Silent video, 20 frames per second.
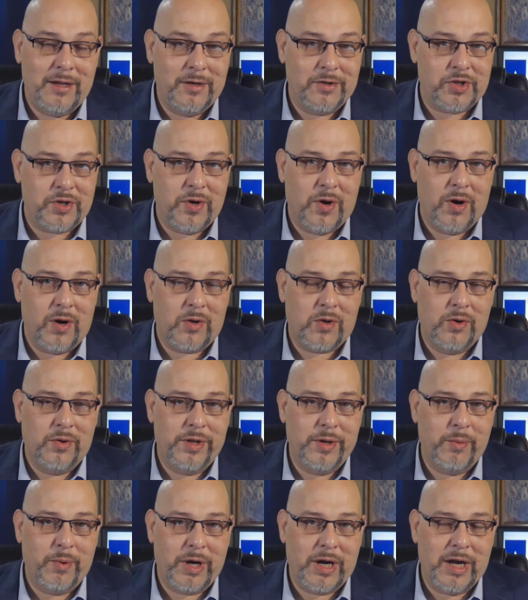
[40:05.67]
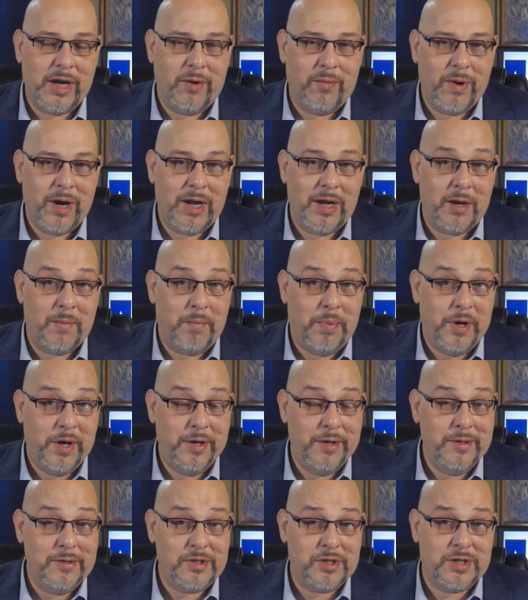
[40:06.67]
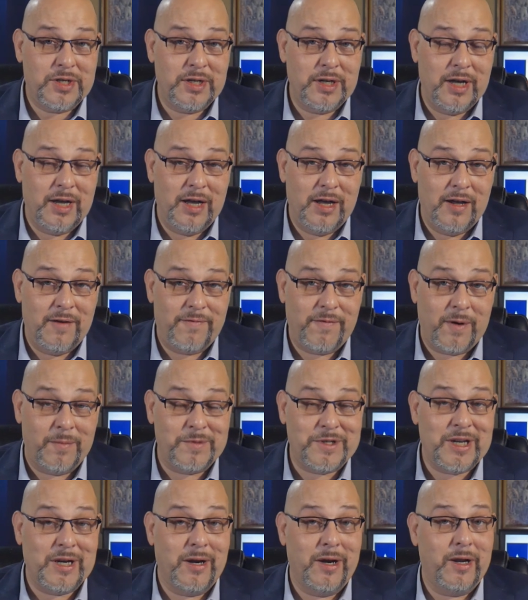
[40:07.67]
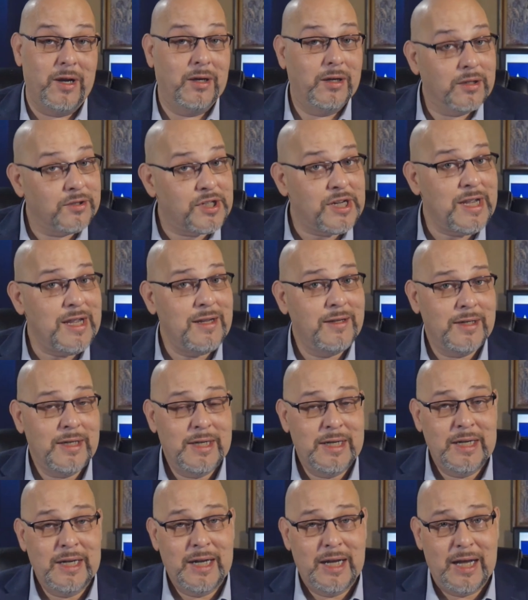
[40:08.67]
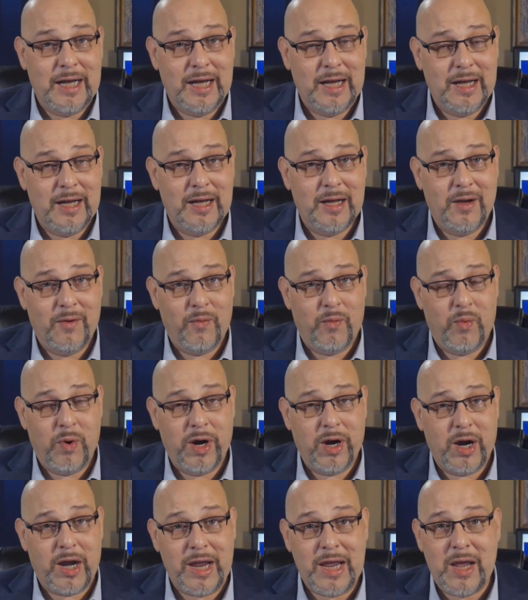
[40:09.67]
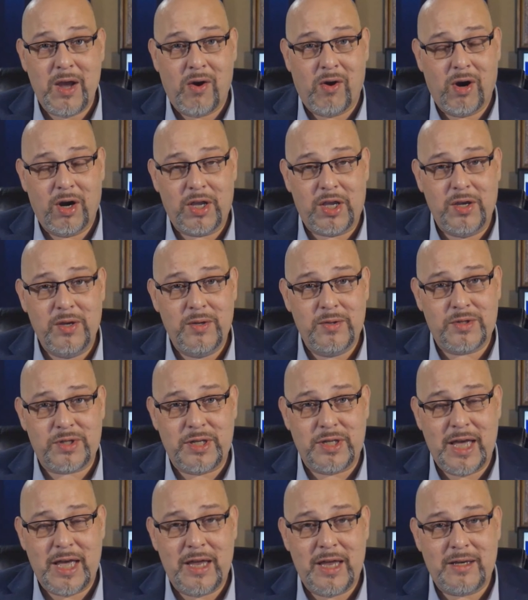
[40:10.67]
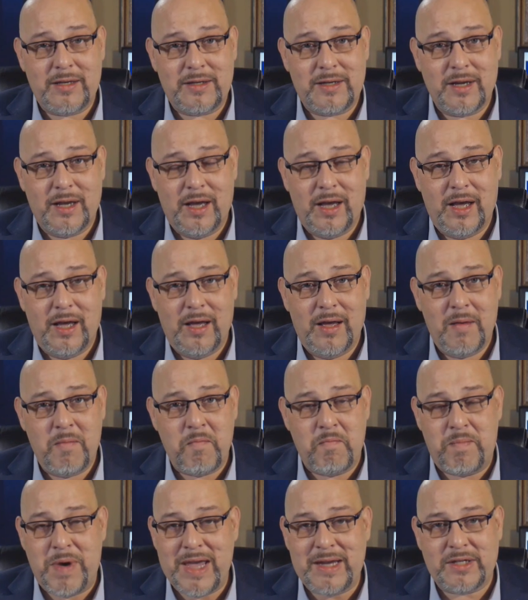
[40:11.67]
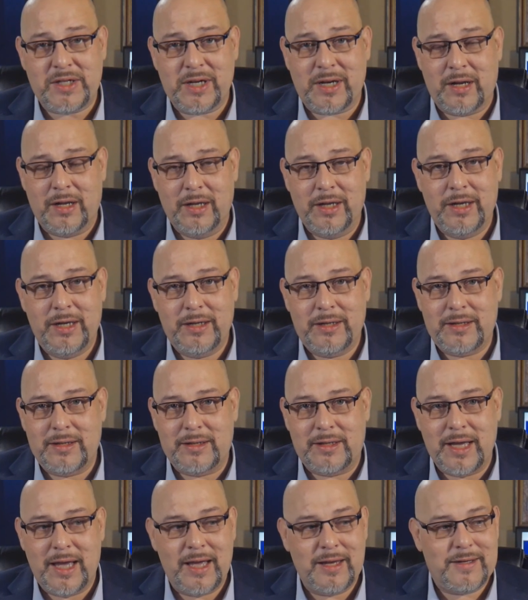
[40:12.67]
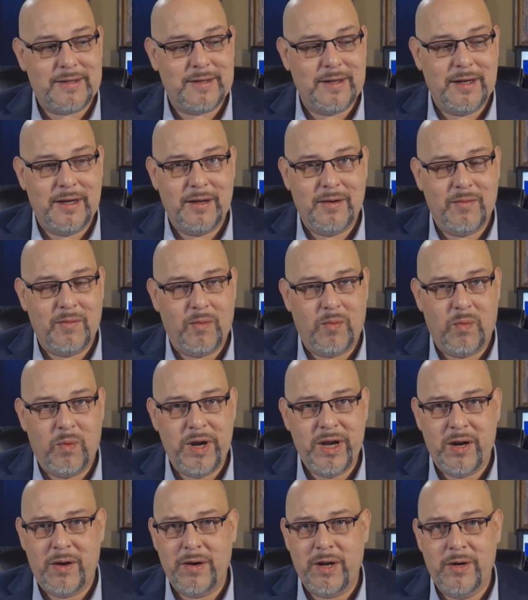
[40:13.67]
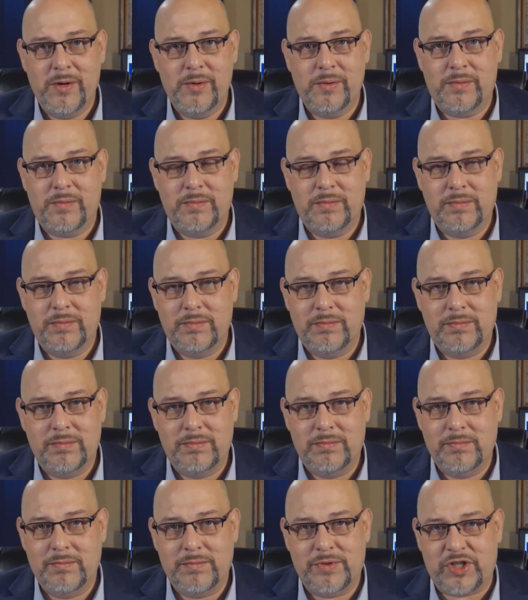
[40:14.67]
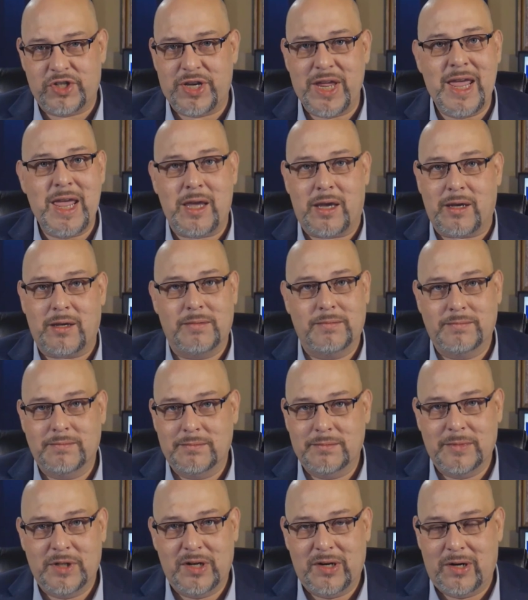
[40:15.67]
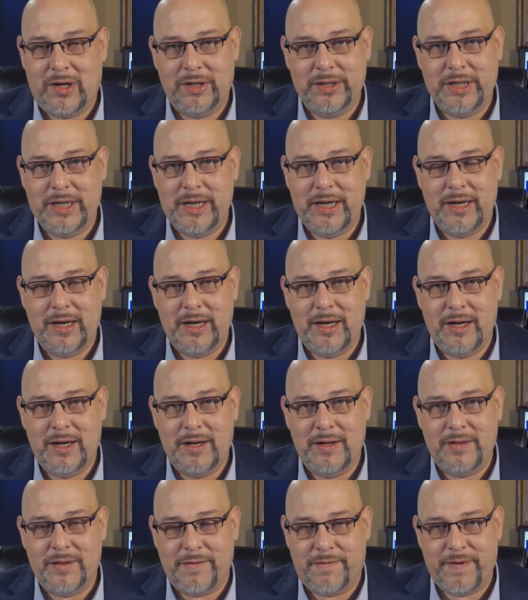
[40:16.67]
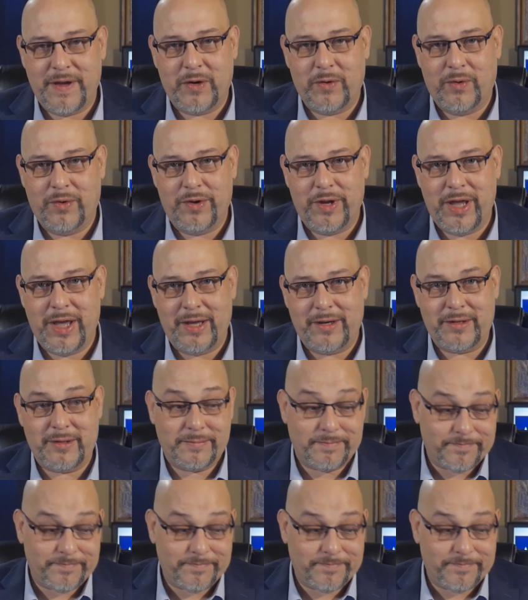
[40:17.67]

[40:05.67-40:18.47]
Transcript: there's an article that we're getting ready to post uh, from Terry Halsey, uh, where he argues that uh, basically that uh, we don't know stink on the uh, the federal debt.